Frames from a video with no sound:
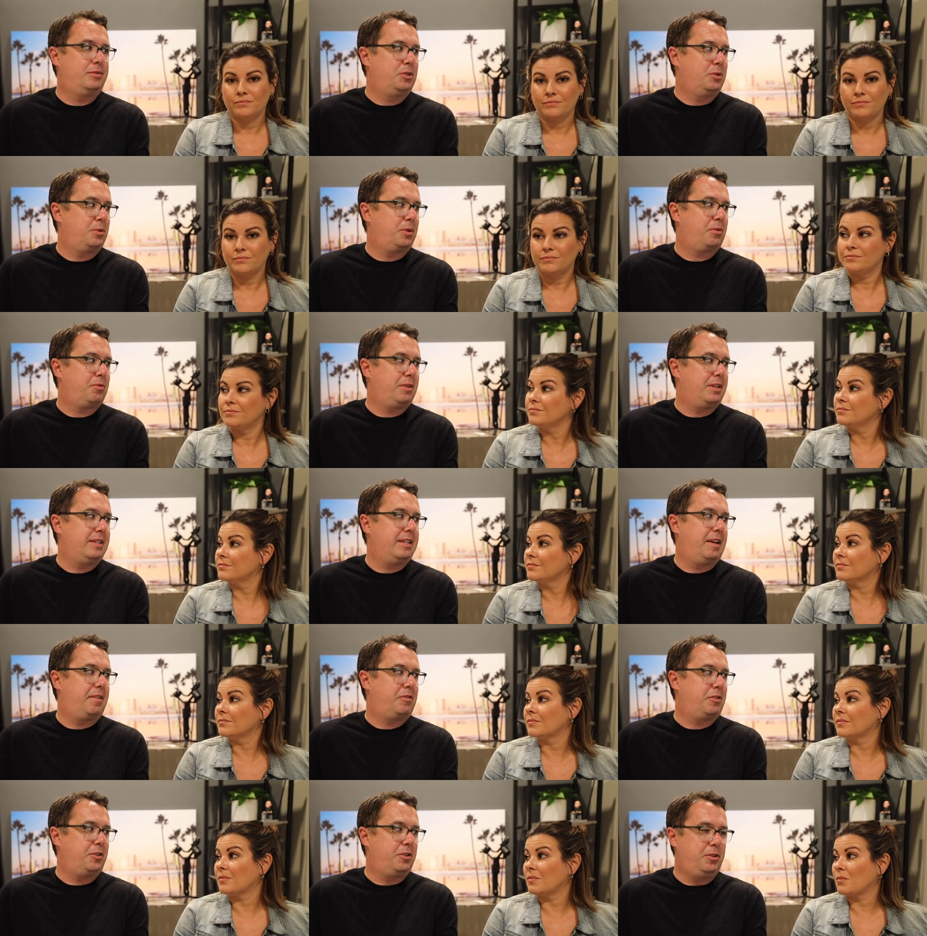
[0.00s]
Speaker 1: 2 or 3 in the
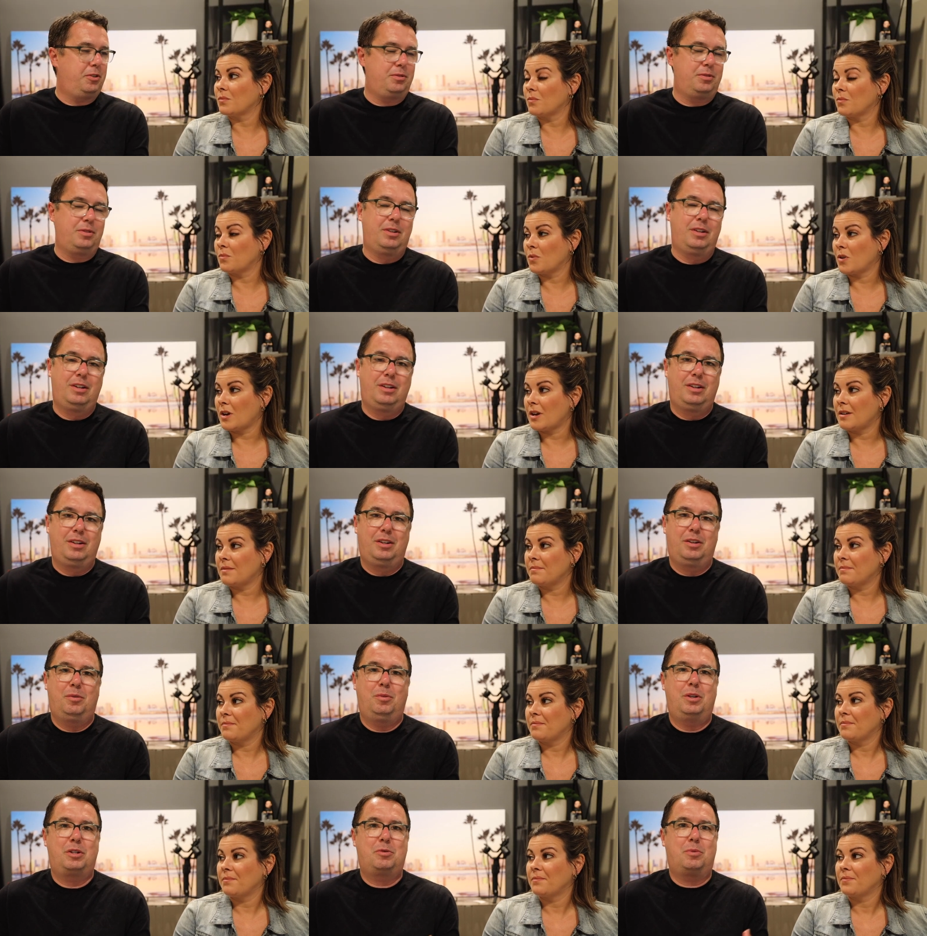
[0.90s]
afternoon. Right.
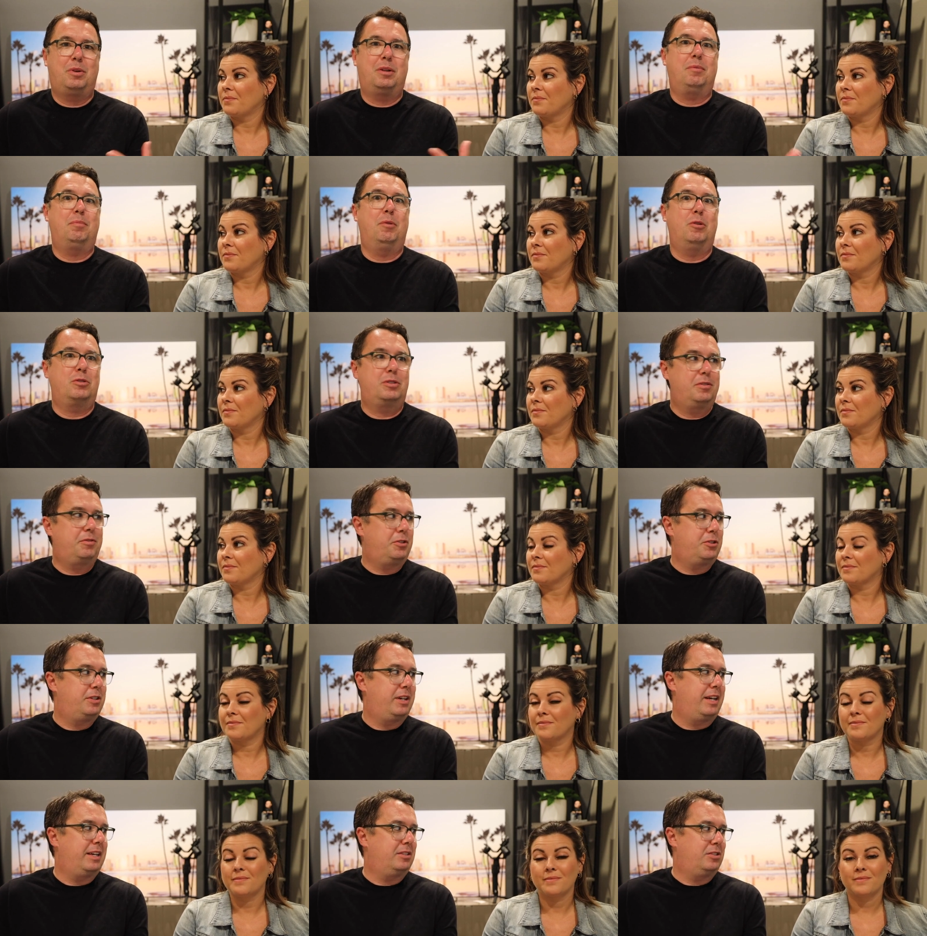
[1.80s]
Which one most of your
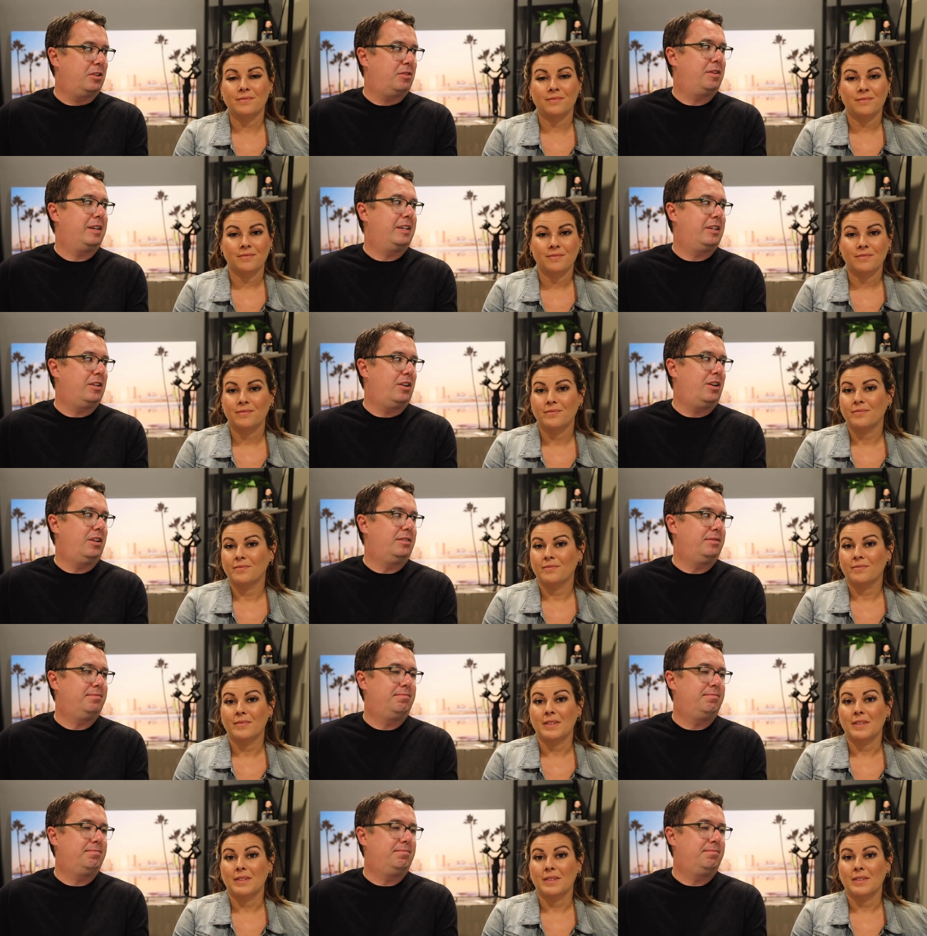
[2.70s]
day is already gone.